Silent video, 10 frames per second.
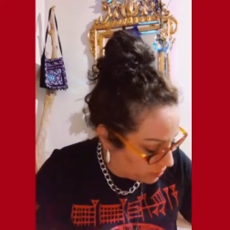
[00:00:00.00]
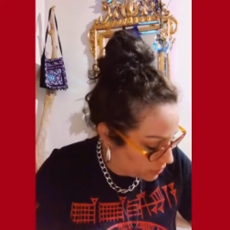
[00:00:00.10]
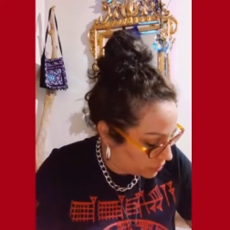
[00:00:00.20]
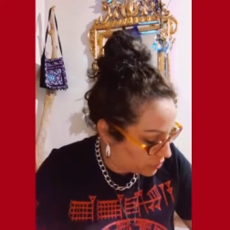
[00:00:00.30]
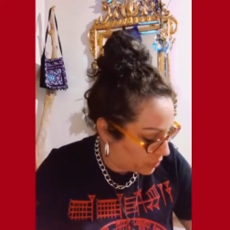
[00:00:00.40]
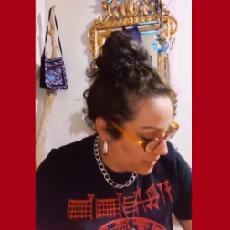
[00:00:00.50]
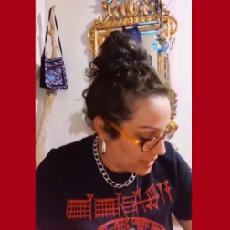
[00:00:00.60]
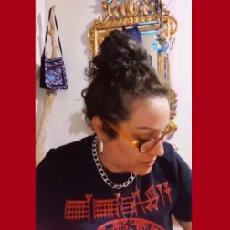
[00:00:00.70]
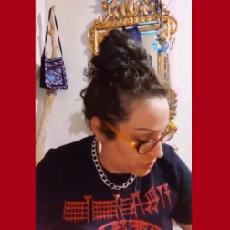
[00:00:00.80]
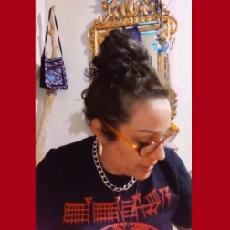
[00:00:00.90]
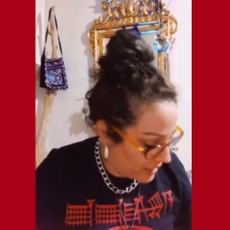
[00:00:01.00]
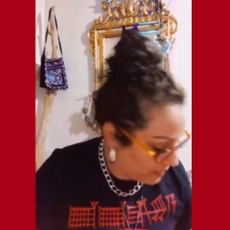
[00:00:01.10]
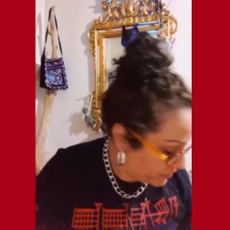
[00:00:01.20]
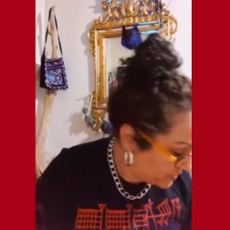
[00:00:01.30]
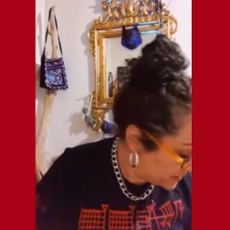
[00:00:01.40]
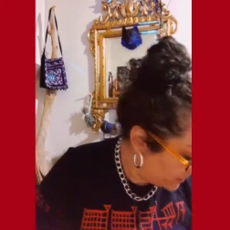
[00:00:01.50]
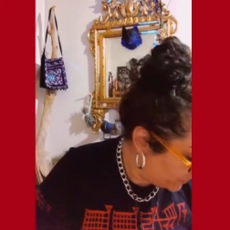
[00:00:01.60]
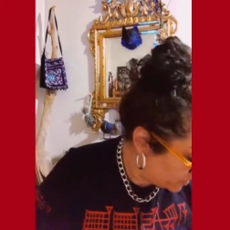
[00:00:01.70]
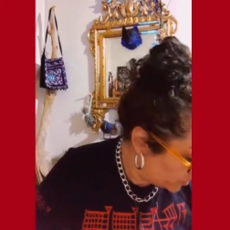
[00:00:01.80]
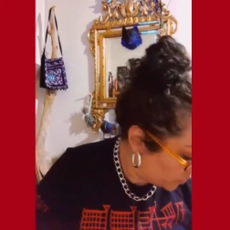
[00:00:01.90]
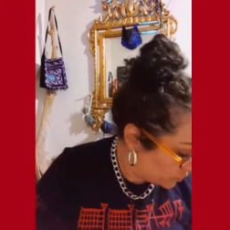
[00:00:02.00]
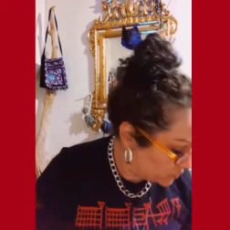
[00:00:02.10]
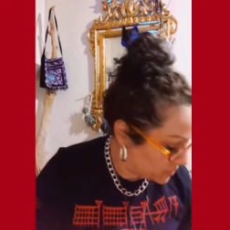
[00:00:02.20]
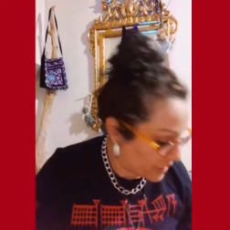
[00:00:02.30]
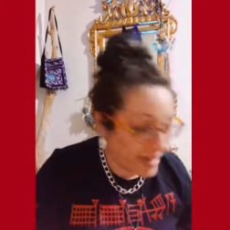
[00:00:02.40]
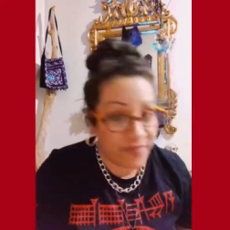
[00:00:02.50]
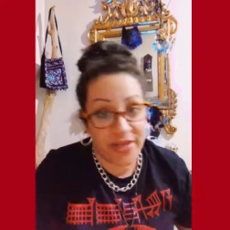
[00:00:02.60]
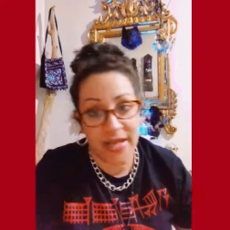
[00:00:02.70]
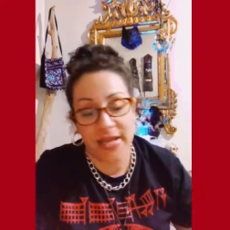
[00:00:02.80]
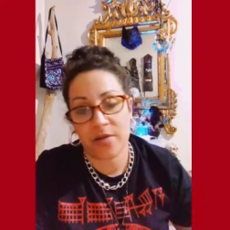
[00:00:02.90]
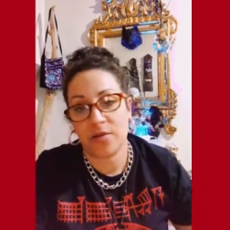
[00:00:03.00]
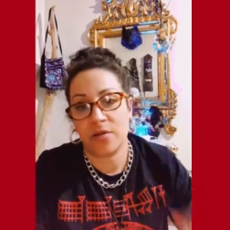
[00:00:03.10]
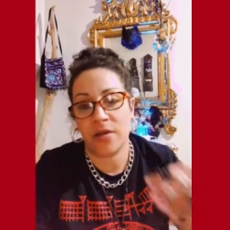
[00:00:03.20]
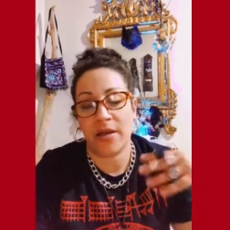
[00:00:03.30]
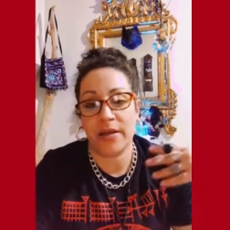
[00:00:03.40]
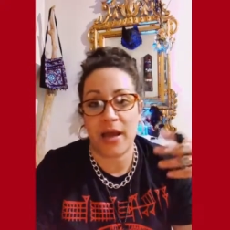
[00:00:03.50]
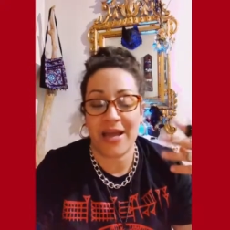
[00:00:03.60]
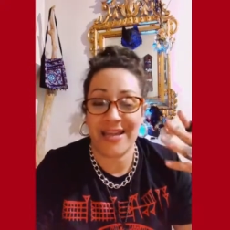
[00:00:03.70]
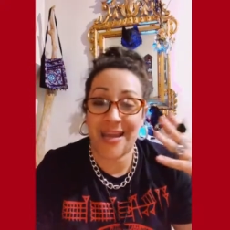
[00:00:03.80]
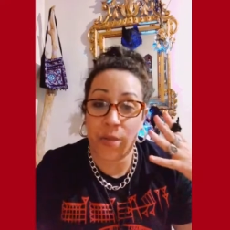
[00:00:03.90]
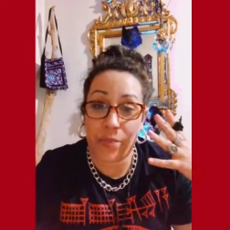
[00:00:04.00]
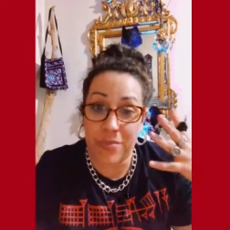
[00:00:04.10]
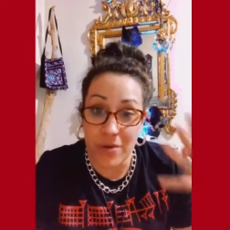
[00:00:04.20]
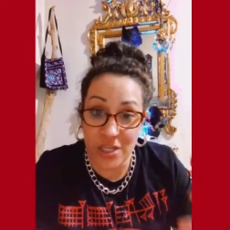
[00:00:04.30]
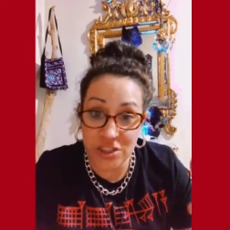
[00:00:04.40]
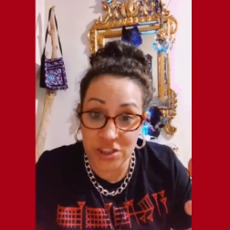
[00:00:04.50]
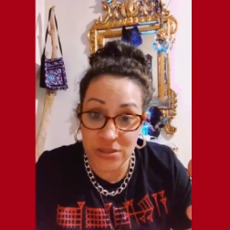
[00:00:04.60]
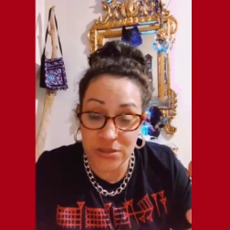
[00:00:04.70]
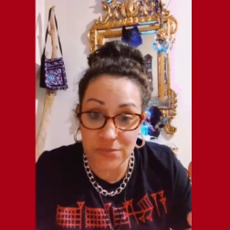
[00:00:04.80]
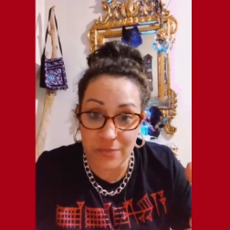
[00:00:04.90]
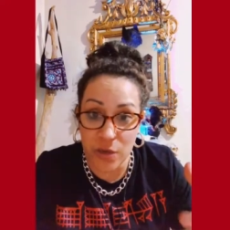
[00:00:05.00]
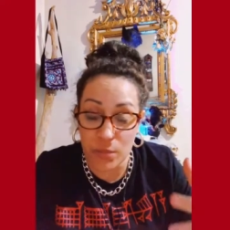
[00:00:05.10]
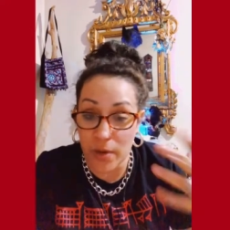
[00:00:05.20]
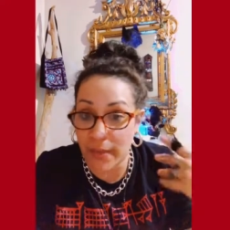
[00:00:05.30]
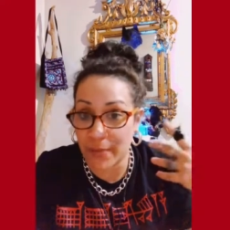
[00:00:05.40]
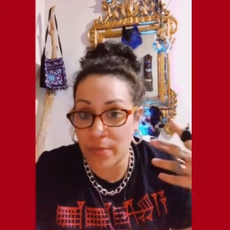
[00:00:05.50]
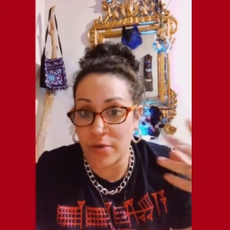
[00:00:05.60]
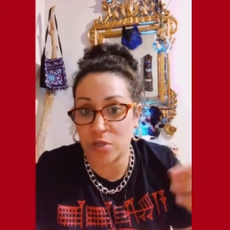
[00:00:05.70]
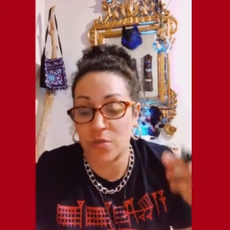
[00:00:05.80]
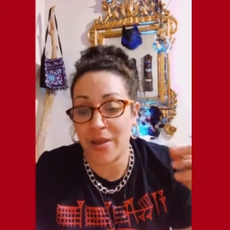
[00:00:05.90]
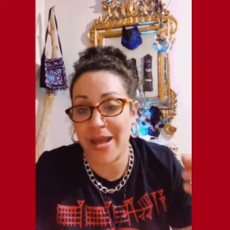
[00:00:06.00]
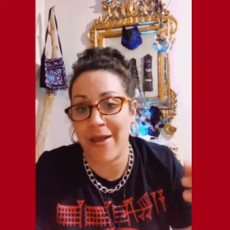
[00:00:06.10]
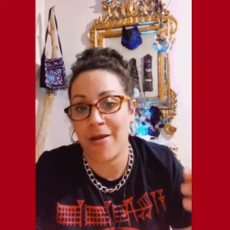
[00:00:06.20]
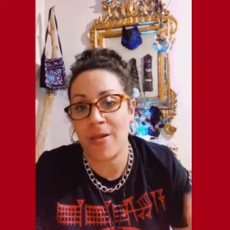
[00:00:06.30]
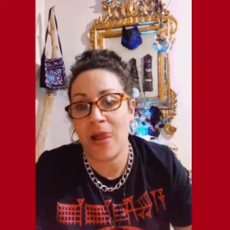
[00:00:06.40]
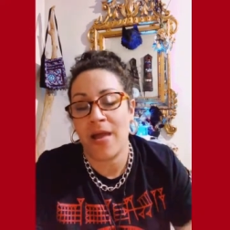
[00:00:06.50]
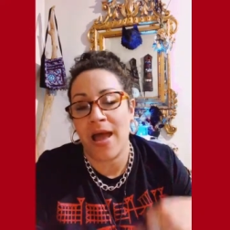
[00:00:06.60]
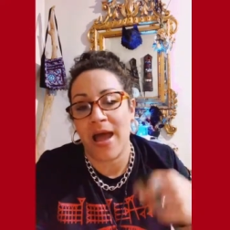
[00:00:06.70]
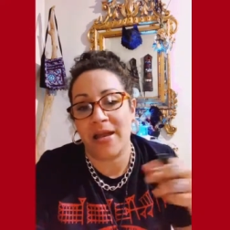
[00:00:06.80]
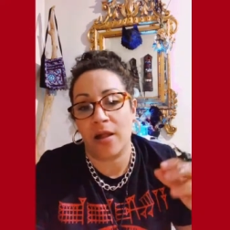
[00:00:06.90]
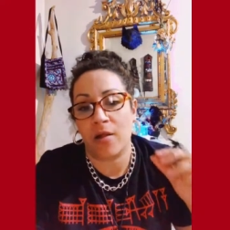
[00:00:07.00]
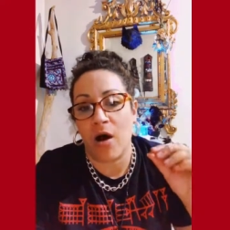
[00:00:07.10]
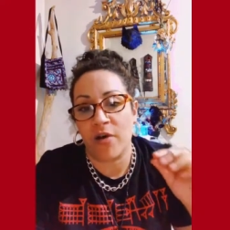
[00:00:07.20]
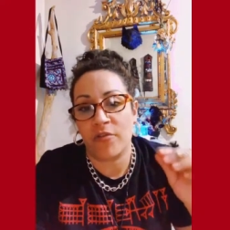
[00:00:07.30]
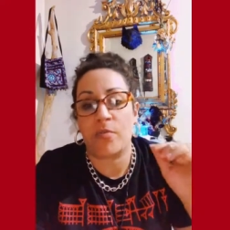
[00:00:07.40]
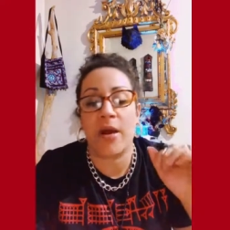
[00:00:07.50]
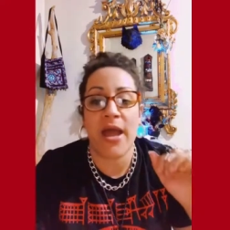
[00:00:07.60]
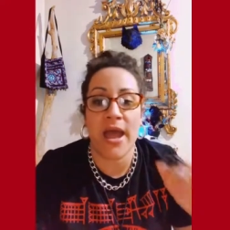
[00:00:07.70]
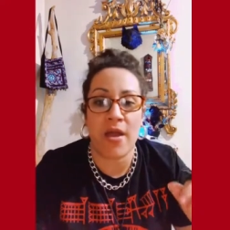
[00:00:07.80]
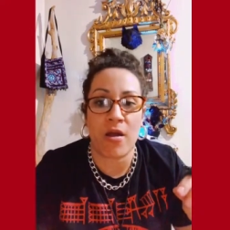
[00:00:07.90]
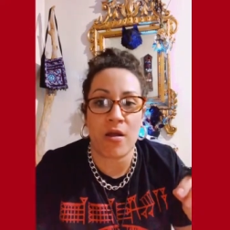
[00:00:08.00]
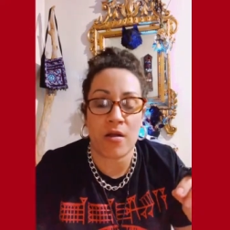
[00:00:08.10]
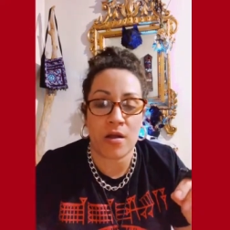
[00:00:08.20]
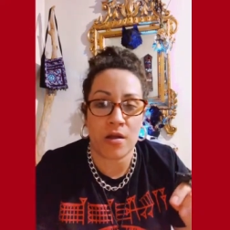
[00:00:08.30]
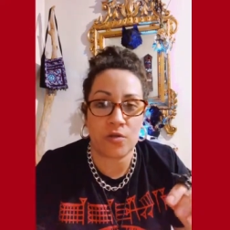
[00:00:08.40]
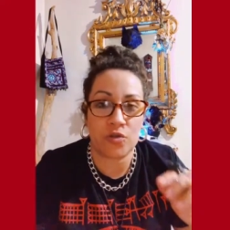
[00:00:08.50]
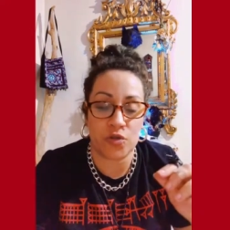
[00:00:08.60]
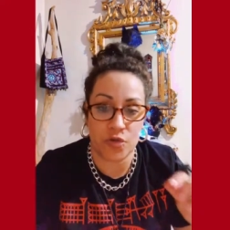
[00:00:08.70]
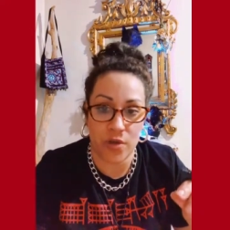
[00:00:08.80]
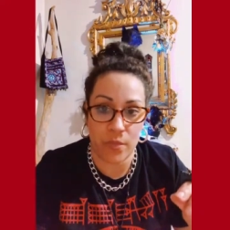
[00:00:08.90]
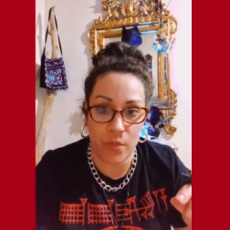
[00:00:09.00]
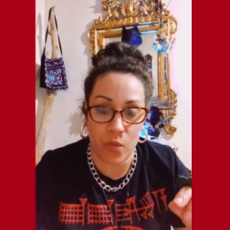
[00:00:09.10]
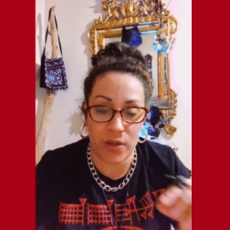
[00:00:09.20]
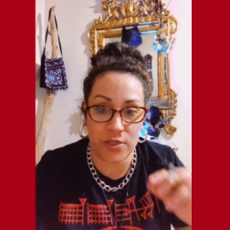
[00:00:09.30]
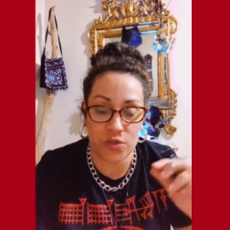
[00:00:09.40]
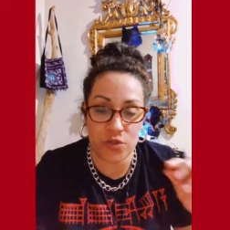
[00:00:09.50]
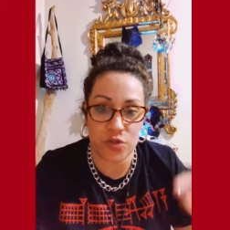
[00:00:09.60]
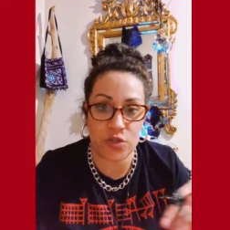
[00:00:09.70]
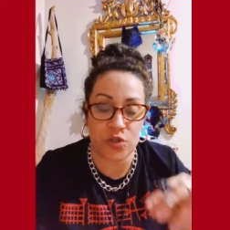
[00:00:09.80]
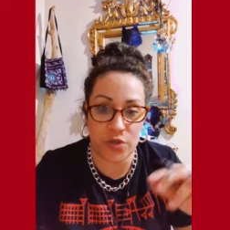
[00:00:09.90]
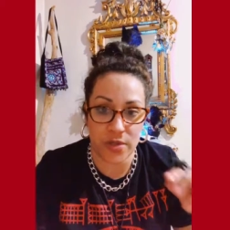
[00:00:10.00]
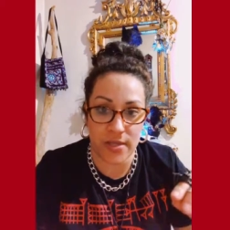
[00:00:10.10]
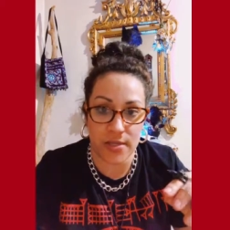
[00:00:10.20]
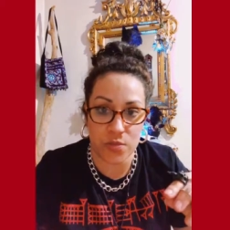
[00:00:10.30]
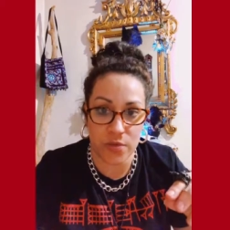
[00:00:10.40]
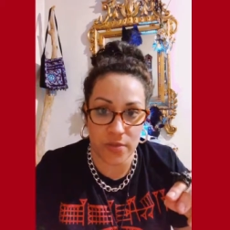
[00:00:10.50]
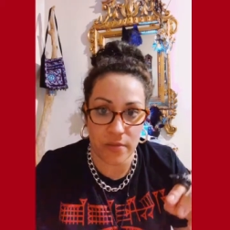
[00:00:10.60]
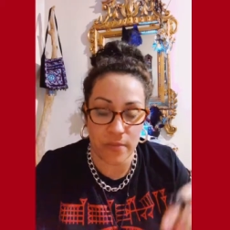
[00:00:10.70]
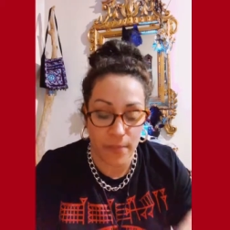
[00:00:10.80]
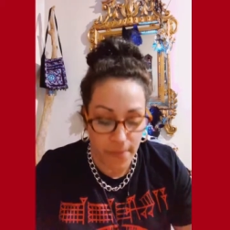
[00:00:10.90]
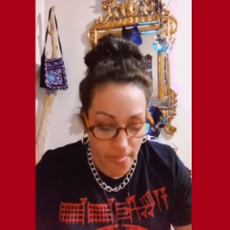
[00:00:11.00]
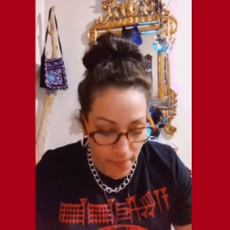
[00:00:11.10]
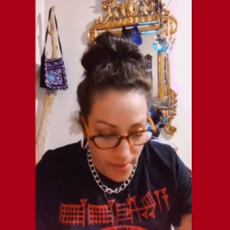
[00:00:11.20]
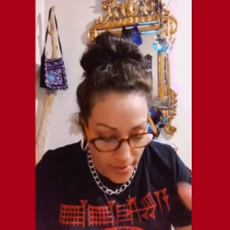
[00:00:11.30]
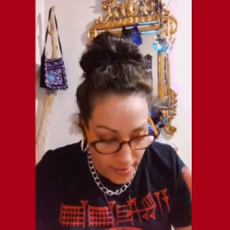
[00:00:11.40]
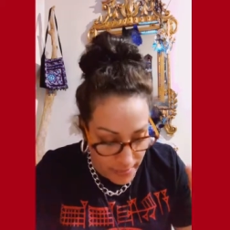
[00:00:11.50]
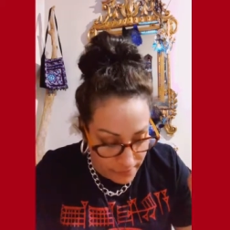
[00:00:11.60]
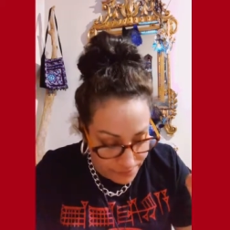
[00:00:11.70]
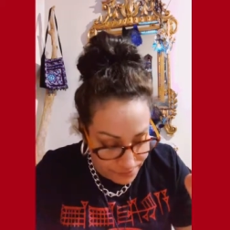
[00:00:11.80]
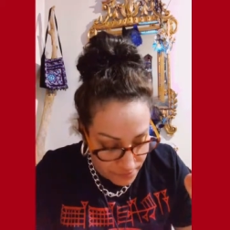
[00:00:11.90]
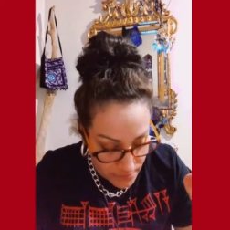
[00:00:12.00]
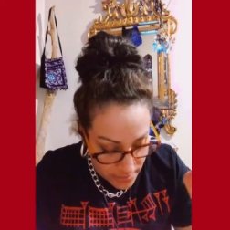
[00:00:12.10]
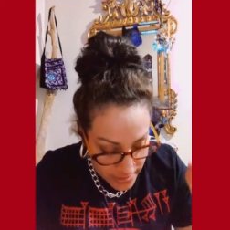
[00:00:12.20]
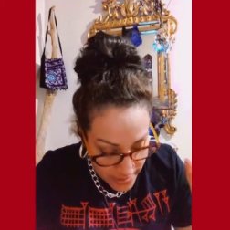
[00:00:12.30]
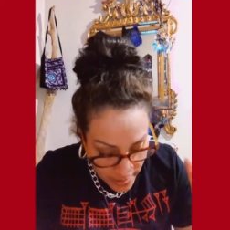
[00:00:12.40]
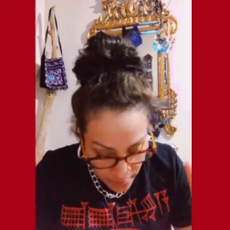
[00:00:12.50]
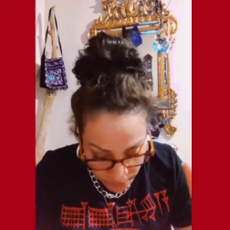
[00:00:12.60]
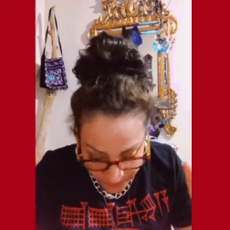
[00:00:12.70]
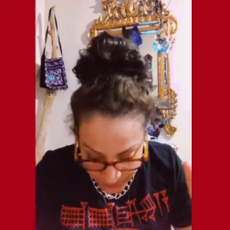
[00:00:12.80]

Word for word: So yeah, so I have the seven stones, I have a candle, and I get a brush, my, my, my brush with my hair, and I'll offer my hair to them while I do certain things with them. Um, now,